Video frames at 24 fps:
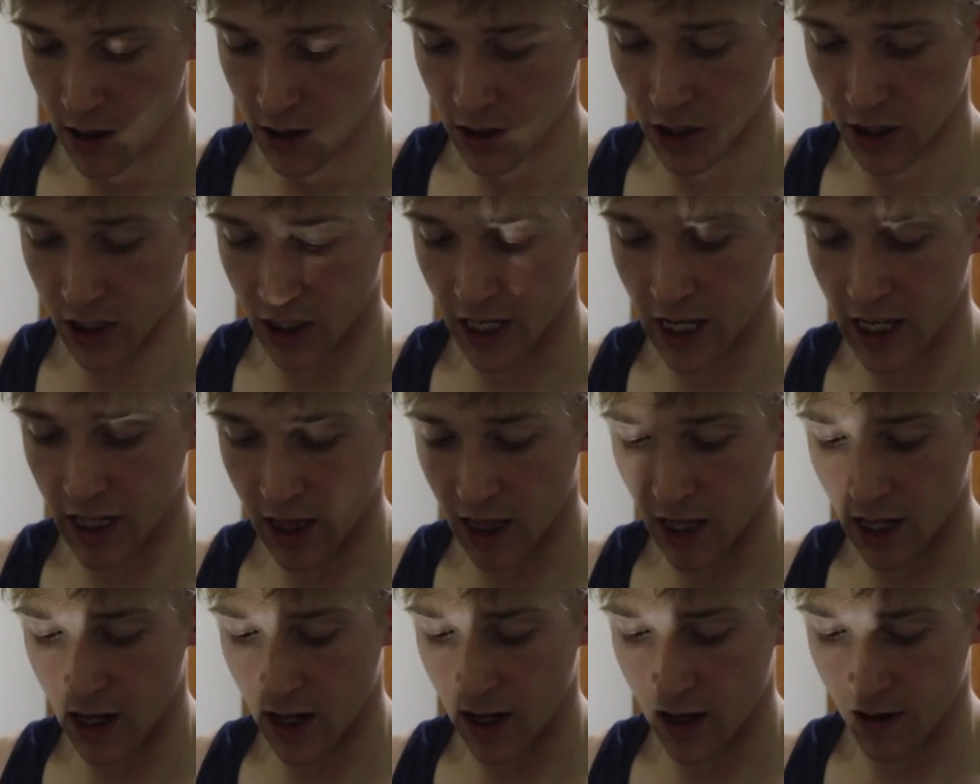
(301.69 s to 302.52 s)
just heat
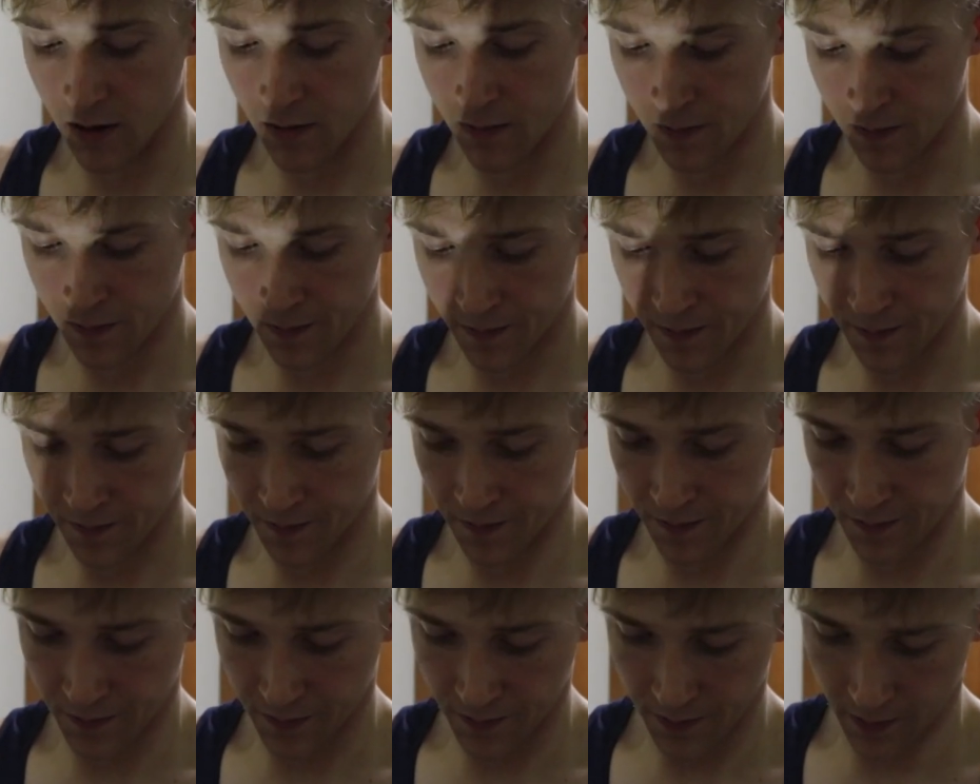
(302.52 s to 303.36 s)
the end.
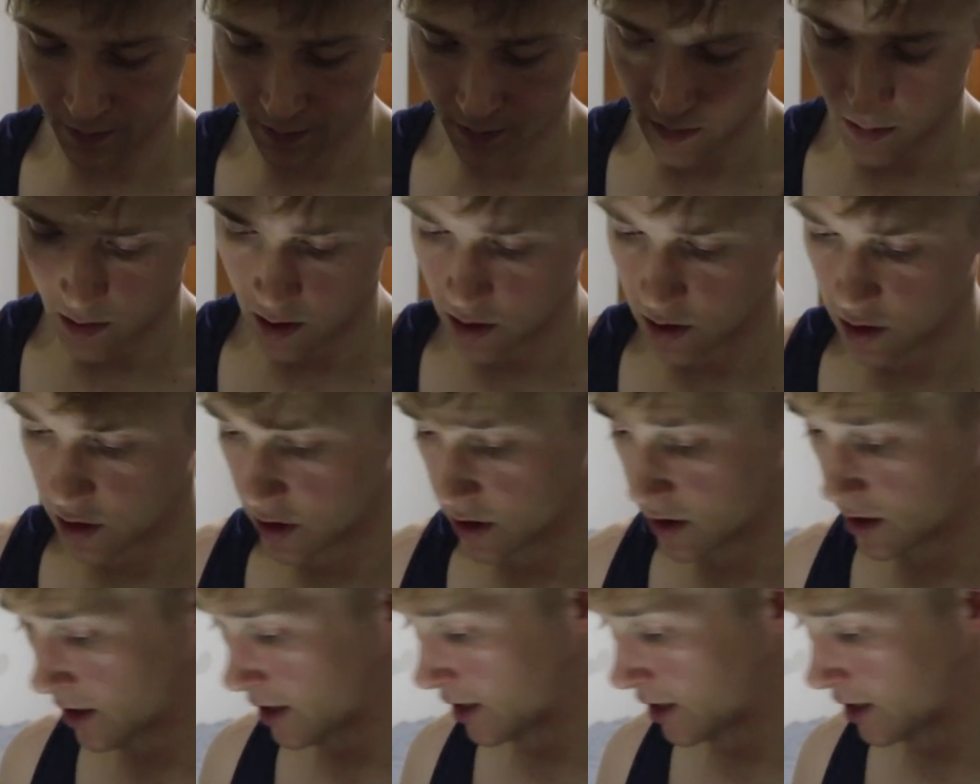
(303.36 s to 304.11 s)
Just